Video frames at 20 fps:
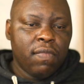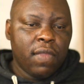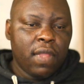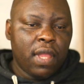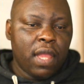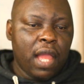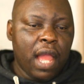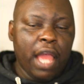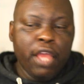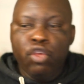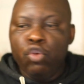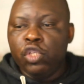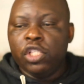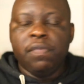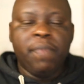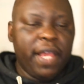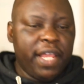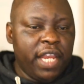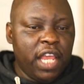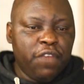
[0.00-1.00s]
I used my
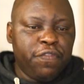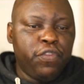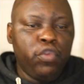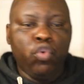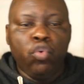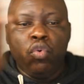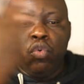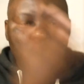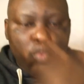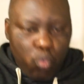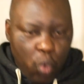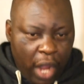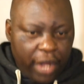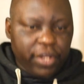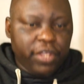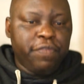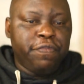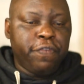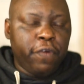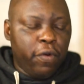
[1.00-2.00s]
nephew one,
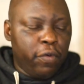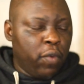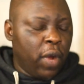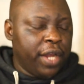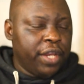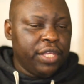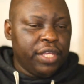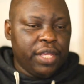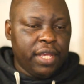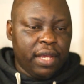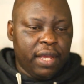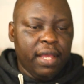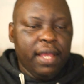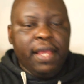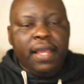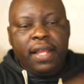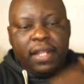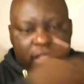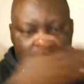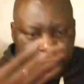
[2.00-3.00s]
one year
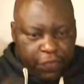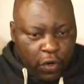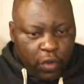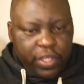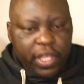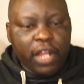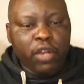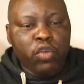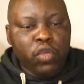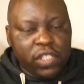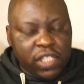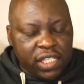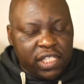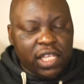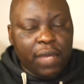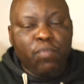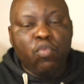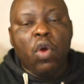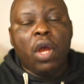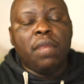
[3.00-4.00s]
and the following year I used the same
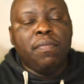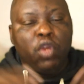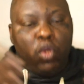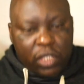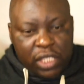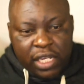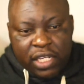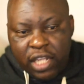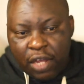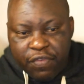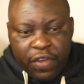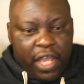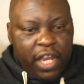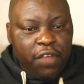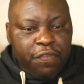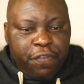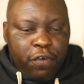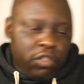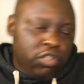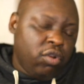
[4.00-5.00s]
one because I didn't have any
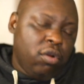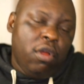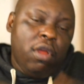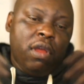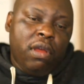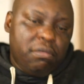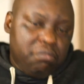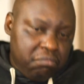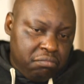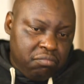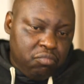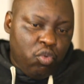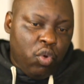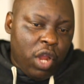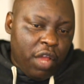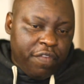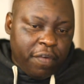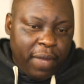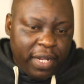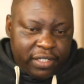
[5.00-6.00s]
photo whatever,
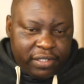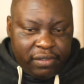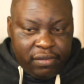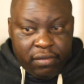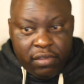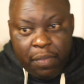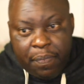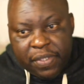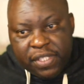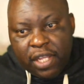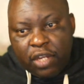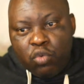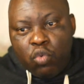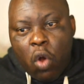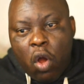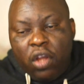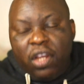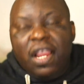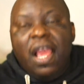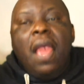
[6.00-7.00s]
but the person
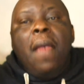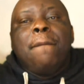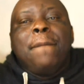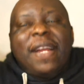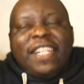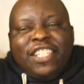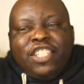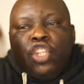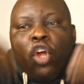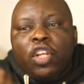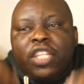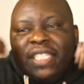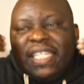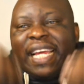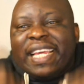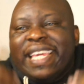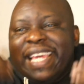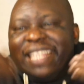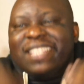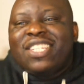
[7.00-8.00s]
won. But don't take
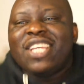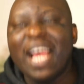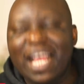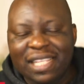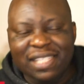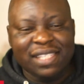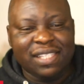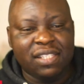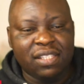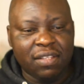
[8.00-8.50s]
a chance.